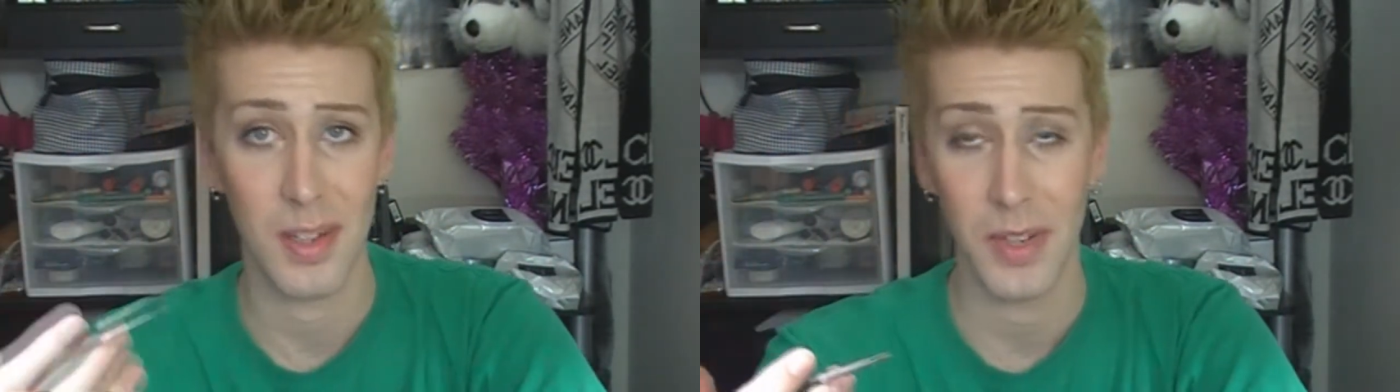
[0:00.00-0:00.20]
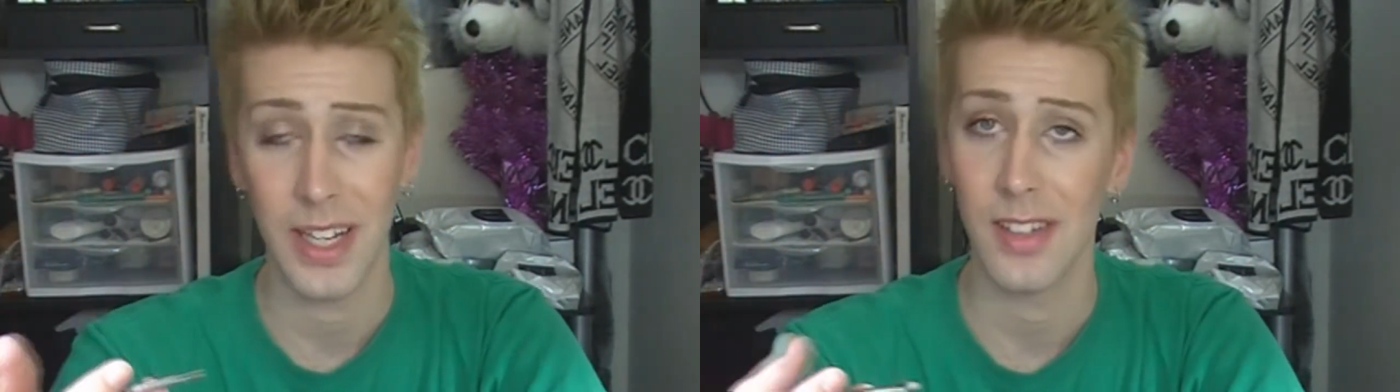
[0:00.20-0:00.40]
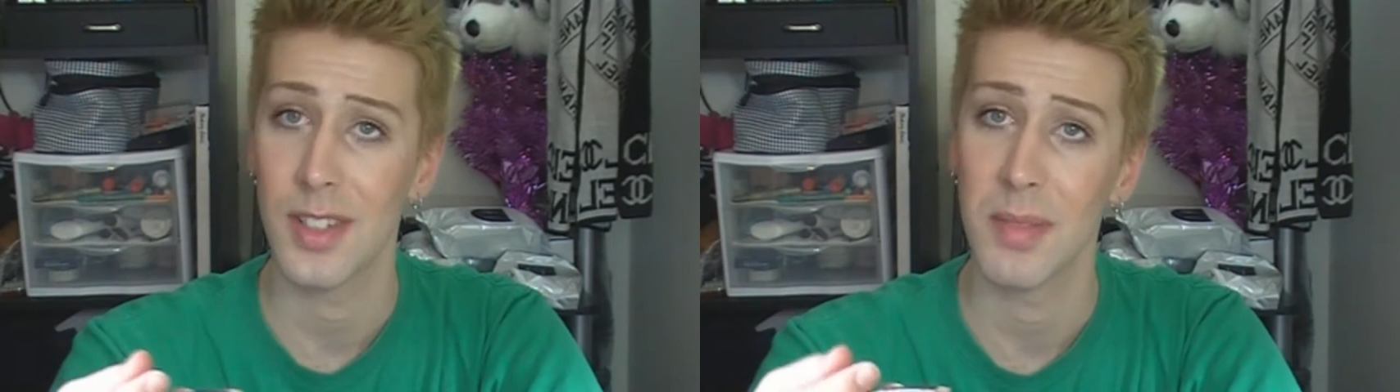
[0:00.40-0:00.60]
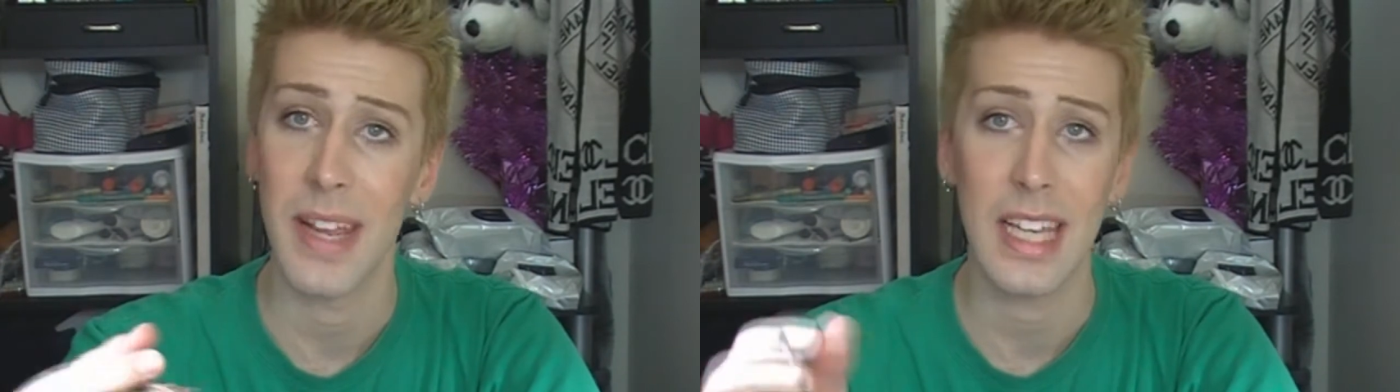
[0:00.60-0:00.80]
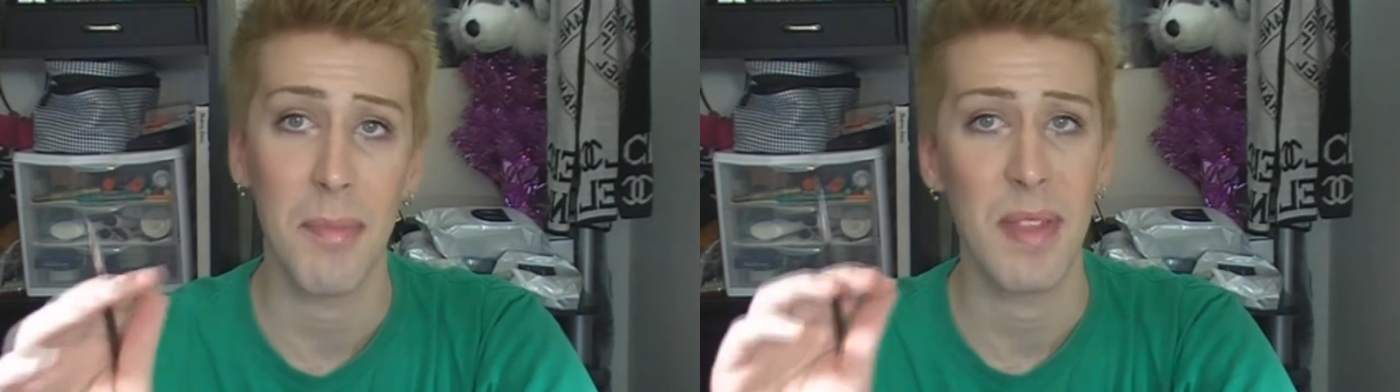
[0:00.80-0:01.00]
someone else's
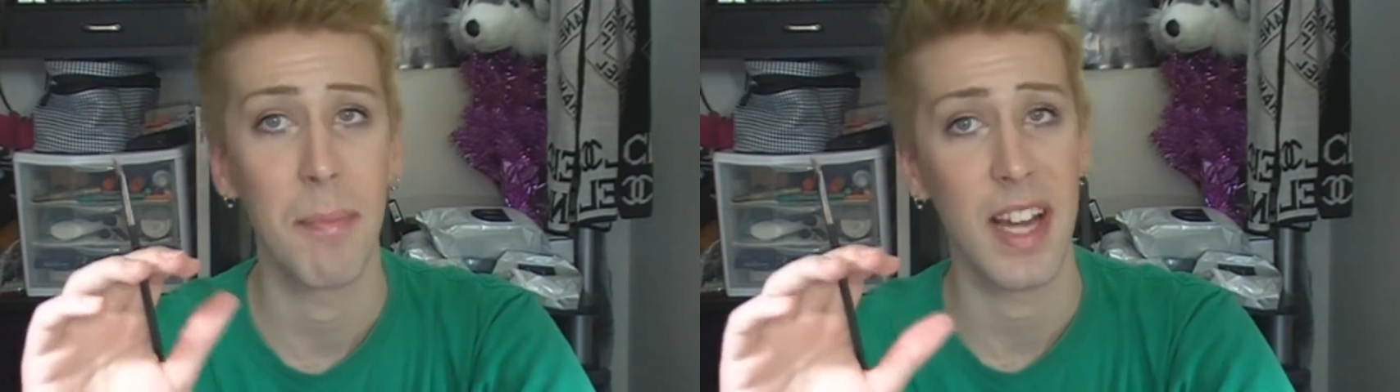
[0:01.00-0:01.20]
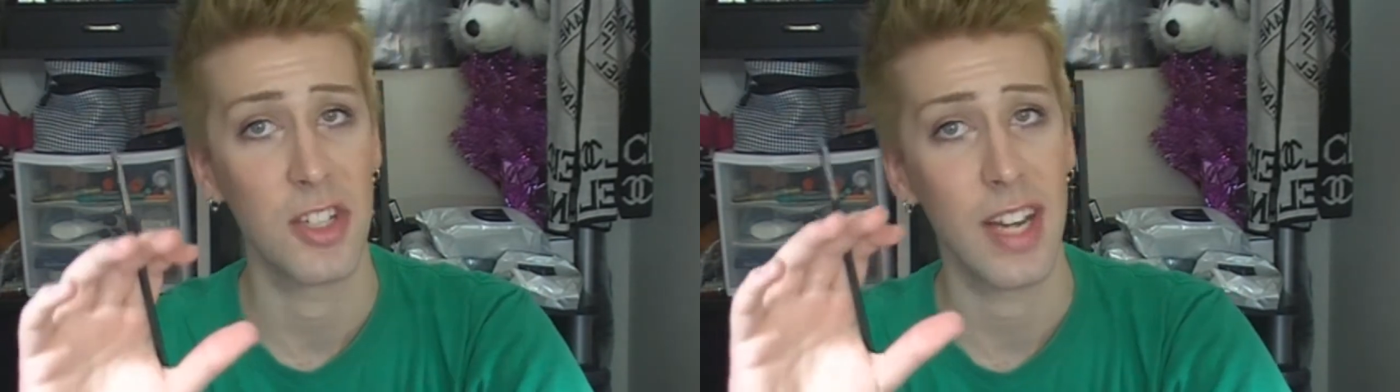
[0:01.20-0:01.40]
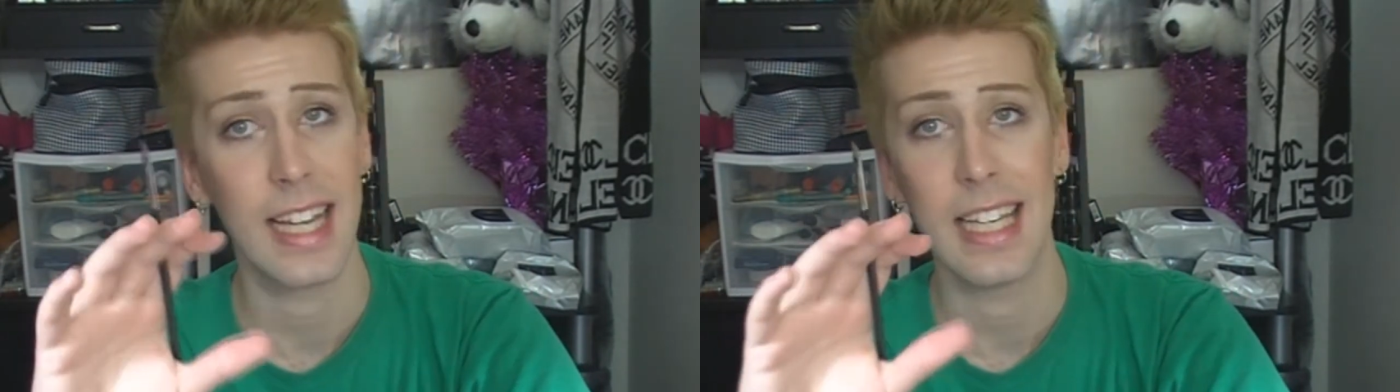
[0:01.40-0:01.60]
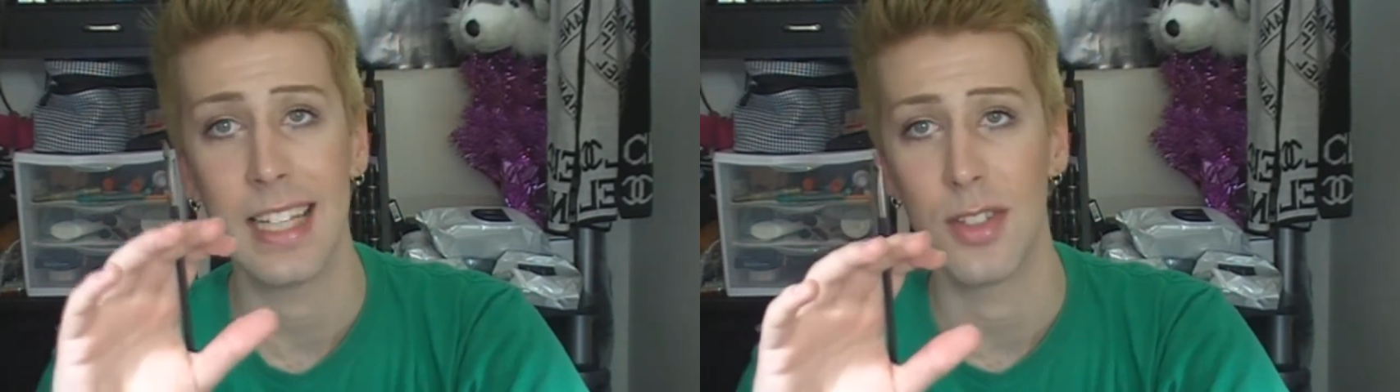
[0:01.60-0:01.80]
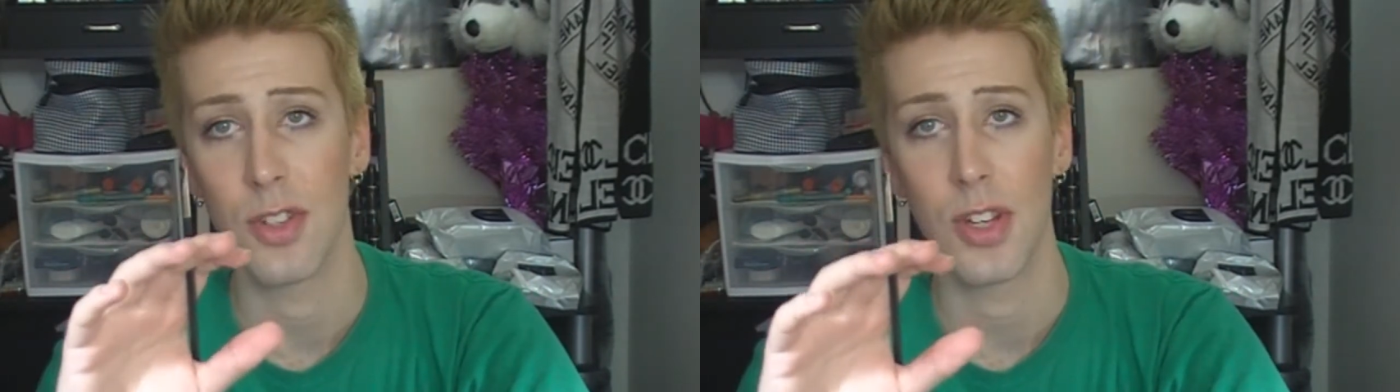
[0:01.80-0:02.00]
makeup, that my
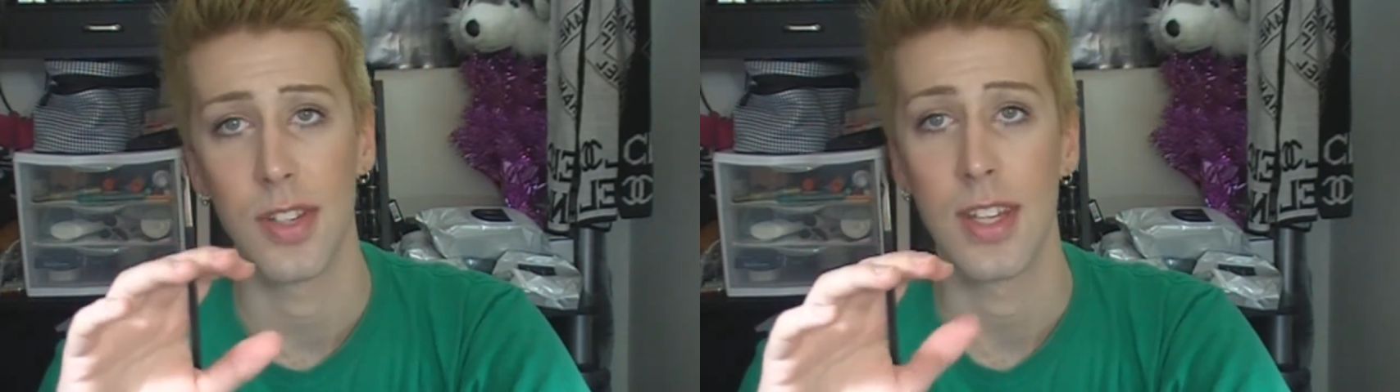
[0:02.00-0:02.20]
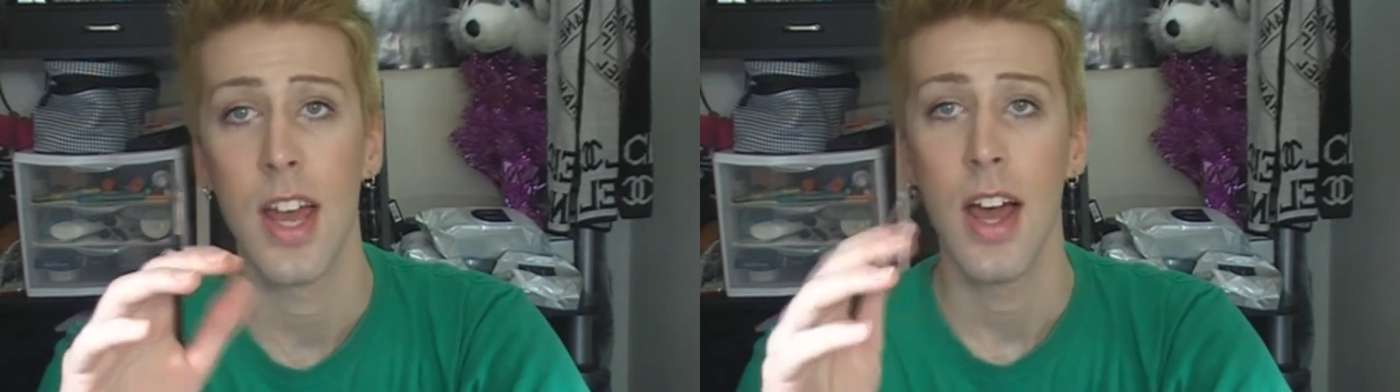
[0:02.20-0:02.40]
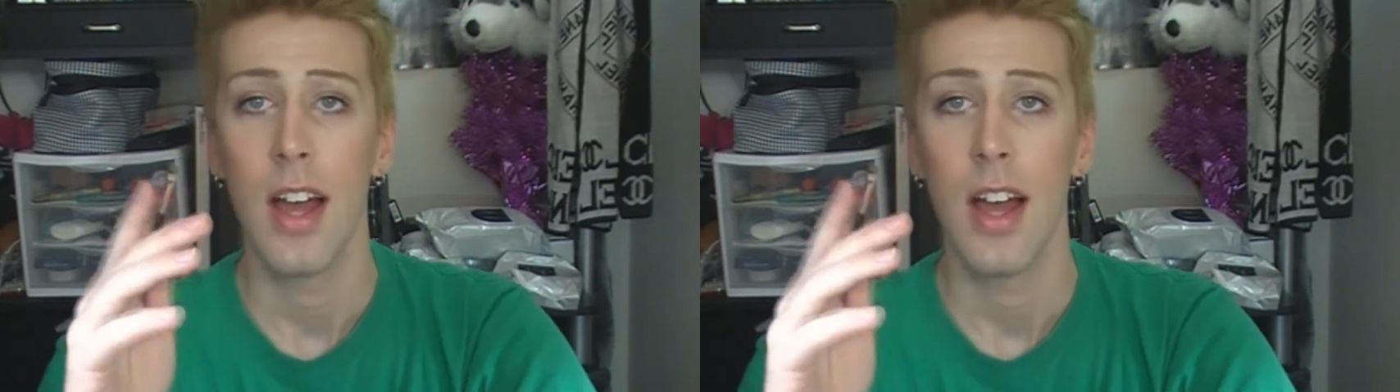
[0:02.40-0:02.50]
shaking is just